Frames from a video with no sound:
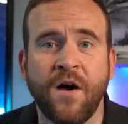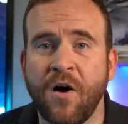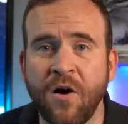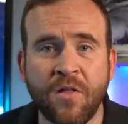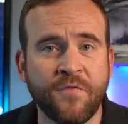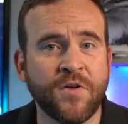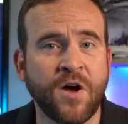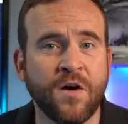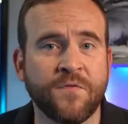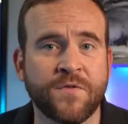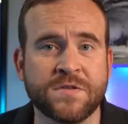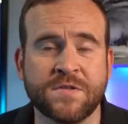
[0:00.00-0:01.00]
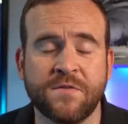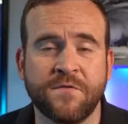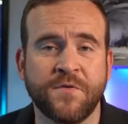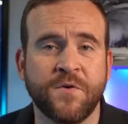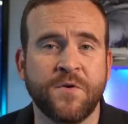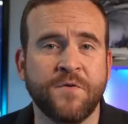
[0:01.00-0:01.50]
all of the offerings of the
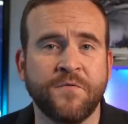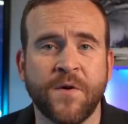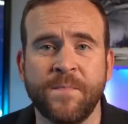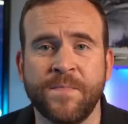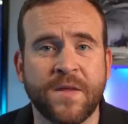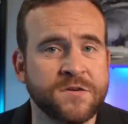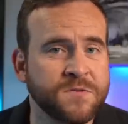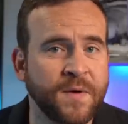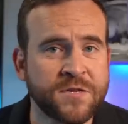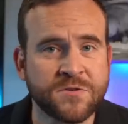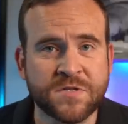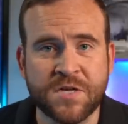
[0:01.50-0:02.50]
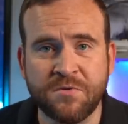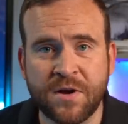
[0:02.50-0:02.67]
food, from their specialty